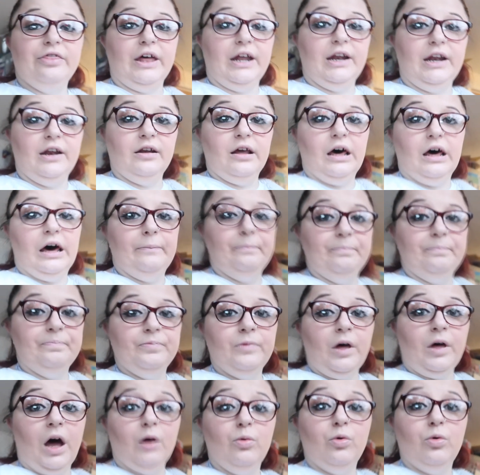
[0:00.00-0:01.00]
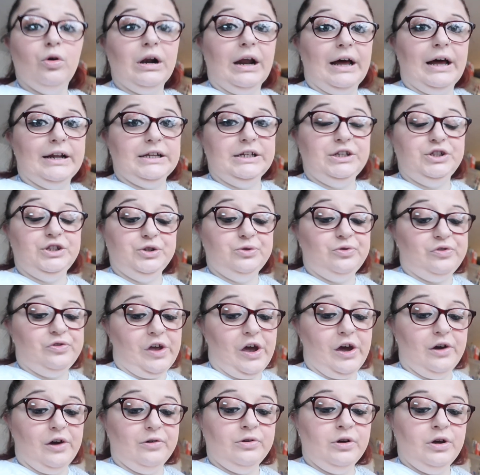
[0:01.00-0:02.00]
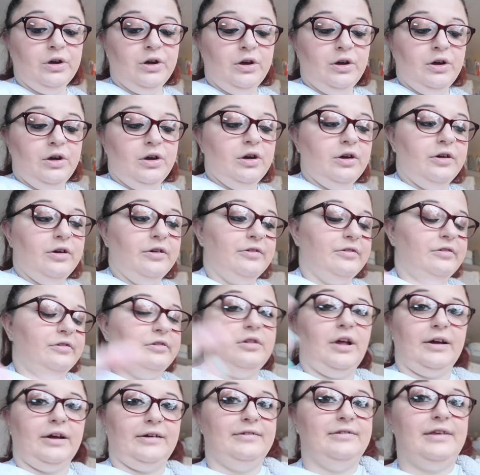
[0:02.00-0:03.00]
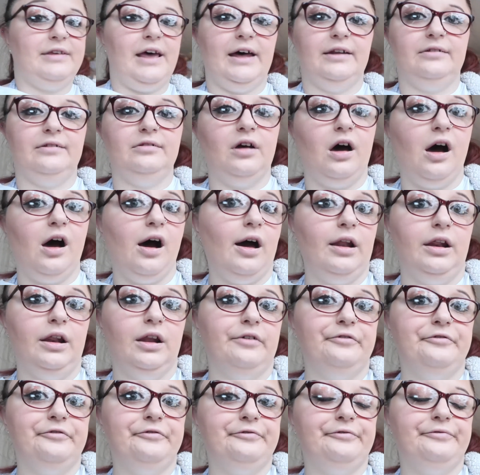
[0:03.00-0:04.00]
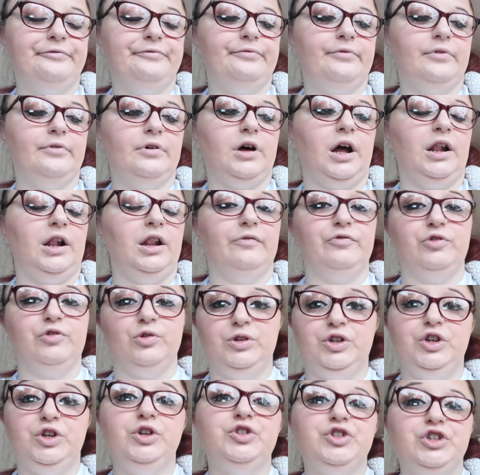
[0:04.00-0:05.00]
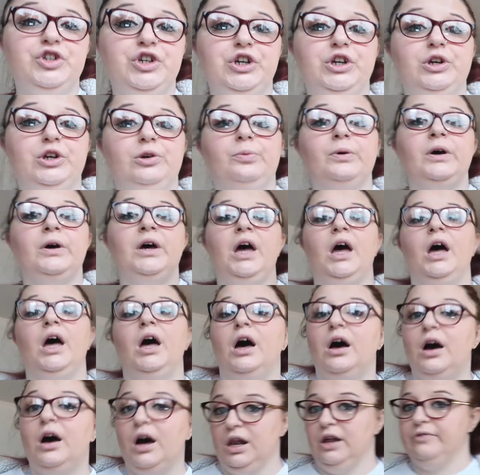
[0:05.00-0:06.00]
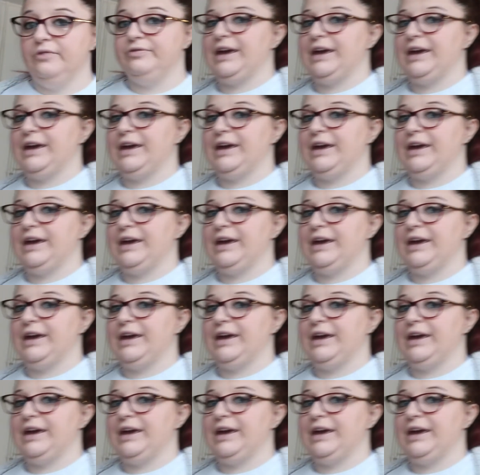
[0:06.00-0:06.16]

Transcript: then I will gladly do so. Because like I said, I love doing YouTube, I love